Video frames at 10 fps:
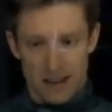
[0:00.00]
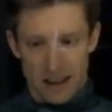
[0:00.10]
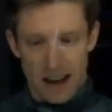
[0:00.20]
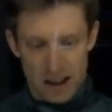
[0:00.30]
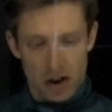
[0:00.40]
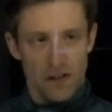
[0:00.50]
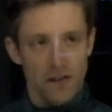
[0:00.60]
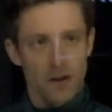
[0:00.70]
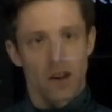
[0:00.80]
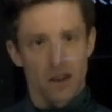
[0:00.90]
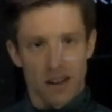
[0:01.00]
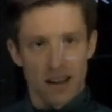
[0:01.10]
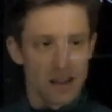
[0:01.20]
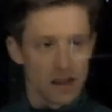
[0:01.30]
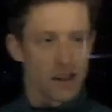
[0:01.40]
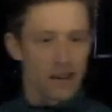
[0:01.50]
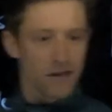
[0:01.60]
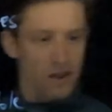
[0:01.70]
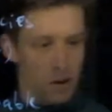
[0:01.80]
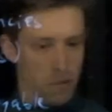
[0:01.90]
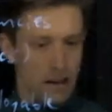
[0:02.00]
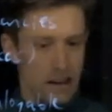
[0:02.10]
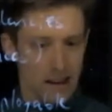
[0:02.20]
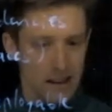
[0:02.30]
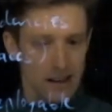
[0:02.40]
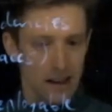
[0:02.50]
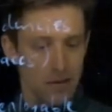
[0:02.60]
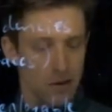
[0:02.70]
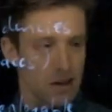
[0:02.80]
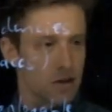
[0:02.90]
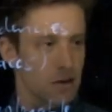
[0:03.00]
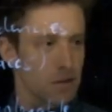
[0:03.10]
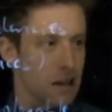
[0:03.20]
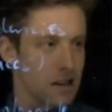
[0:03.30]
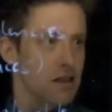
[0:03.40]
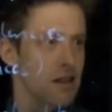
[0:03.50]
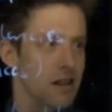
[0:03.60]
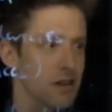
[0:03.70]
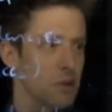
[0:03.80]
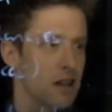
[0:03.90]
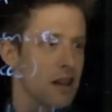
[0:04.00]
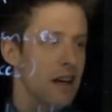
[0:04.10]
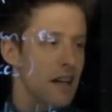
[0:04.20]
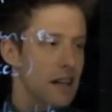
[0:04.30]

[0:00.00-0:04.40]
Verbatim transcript: the actual full notation, and for completeness, I want to mention that as well,